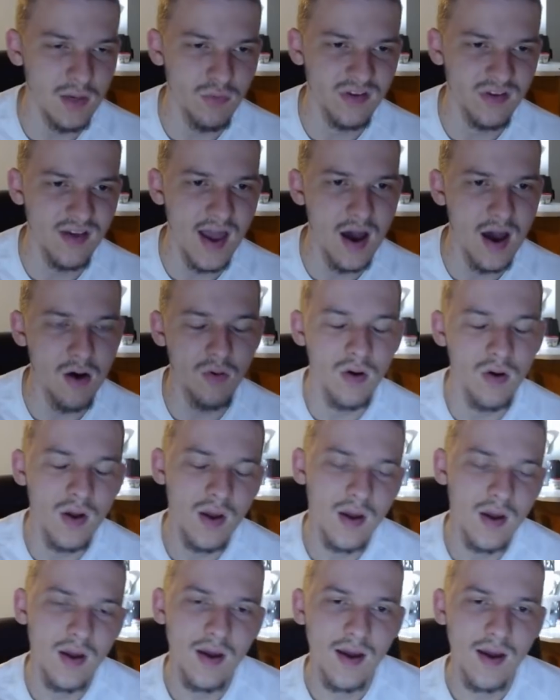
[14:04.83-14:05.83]
was out
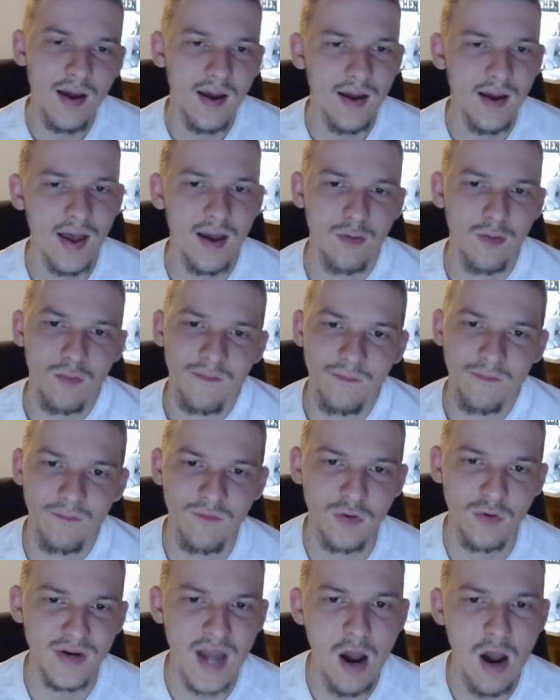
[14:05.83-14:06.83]

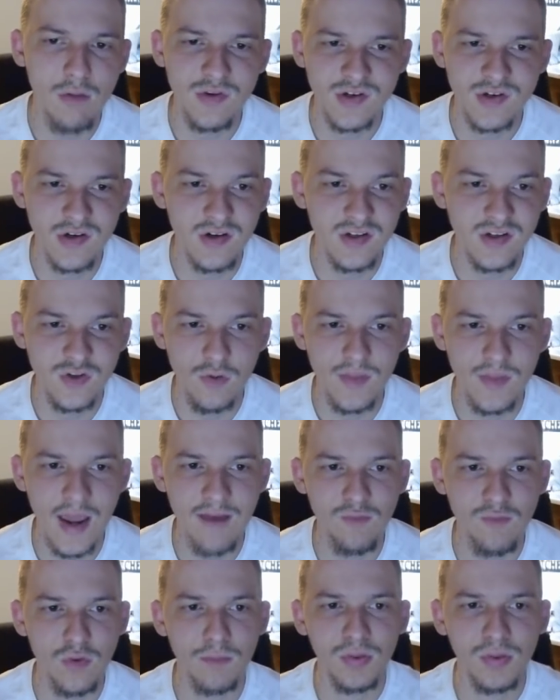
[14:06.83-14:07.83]
for now, I'm just going to assume that
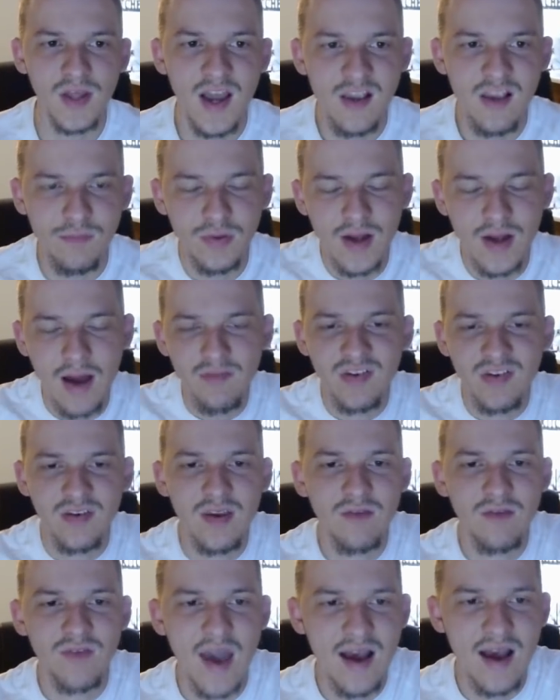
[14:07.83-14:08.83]
everyone plays, but obviously
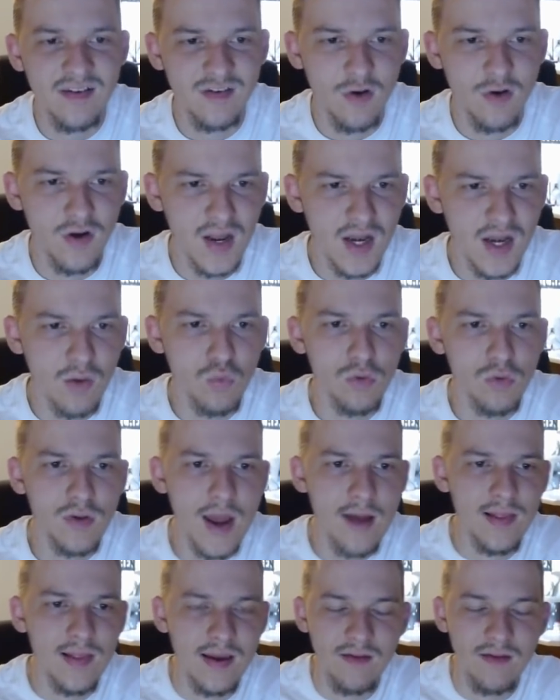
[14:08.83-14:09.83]
if guys start getting ruled
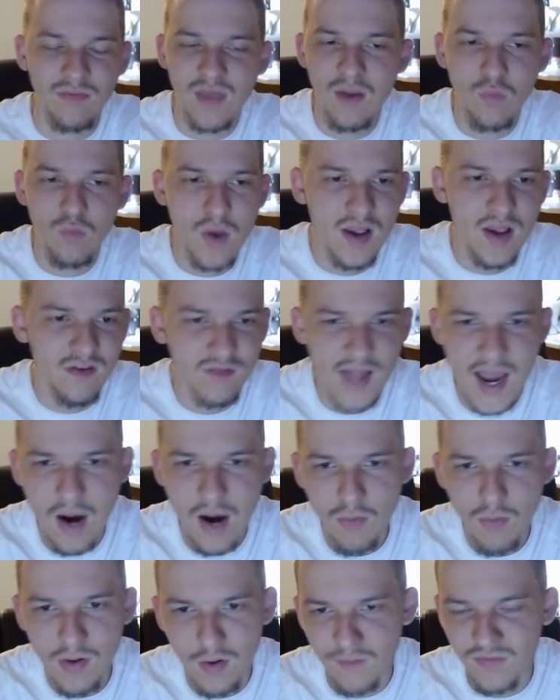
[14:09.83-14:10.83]
out, like if they rest
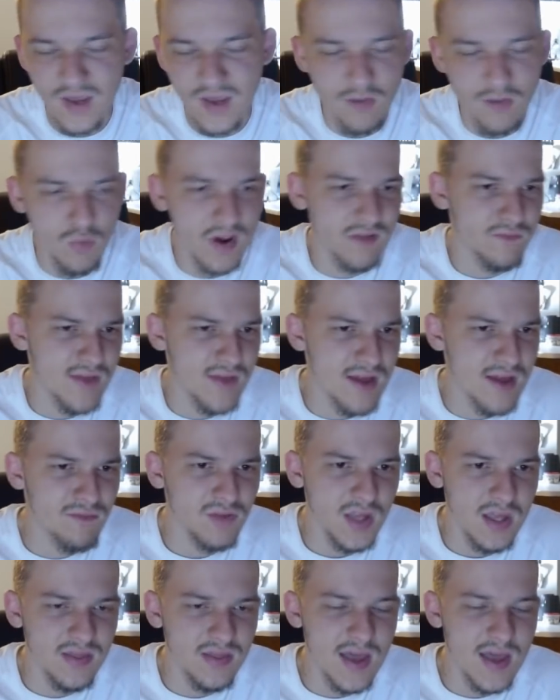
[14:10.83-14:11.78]
Lowry or if they rest VanVleet,